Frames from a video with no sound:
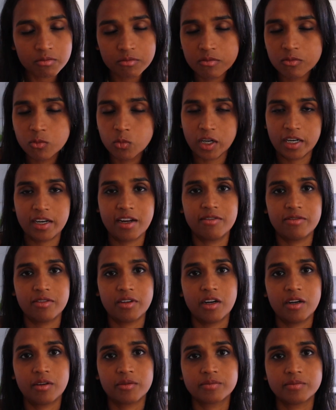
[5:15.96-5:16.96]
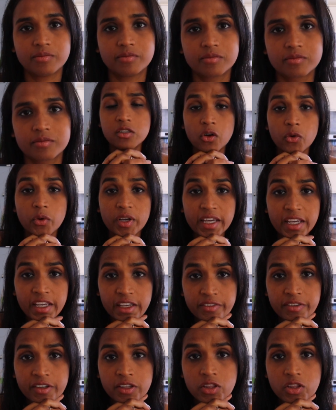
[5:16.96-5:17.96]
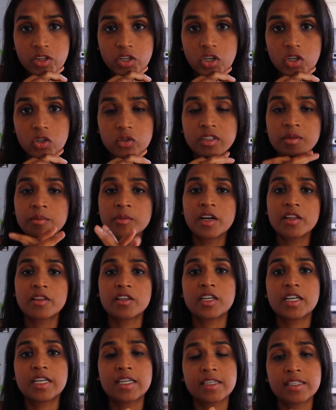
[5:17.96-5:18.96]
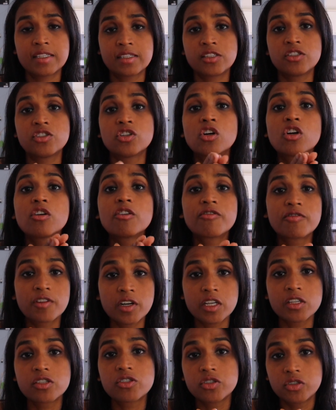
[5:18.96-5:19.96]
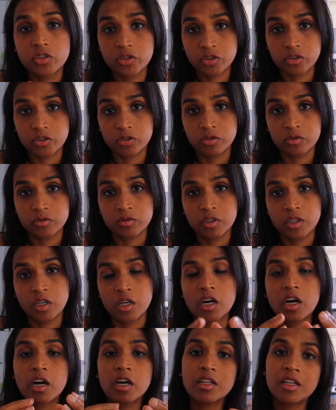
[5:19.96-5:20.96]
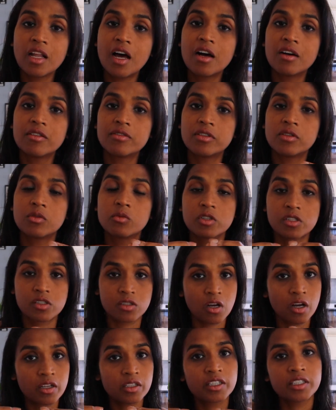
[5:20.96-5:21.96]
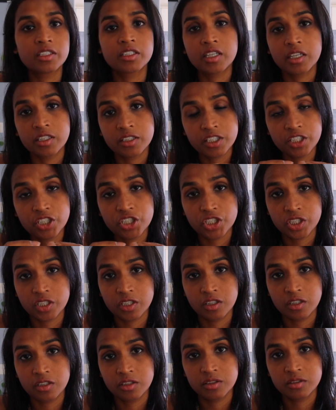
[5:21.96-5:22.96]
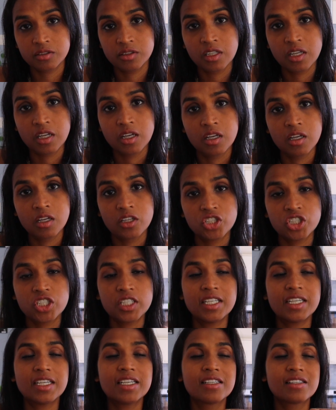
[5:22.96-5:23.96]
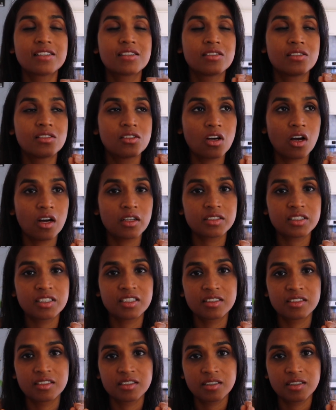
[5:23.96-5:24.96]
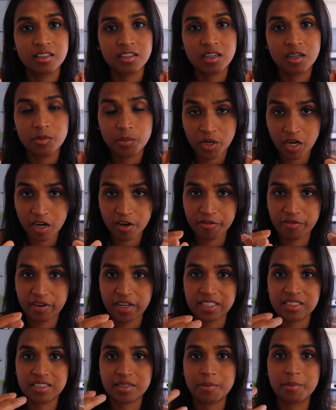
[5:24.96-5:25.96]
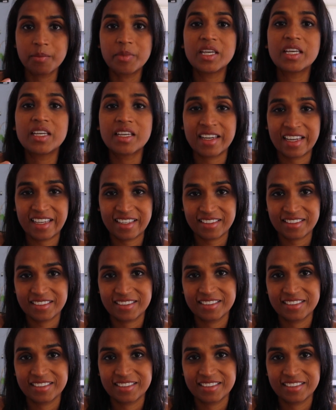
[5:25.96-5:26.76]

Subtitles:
whatever. So even though the mother is your first guru, her love was not unconditional. She is not a perfect being.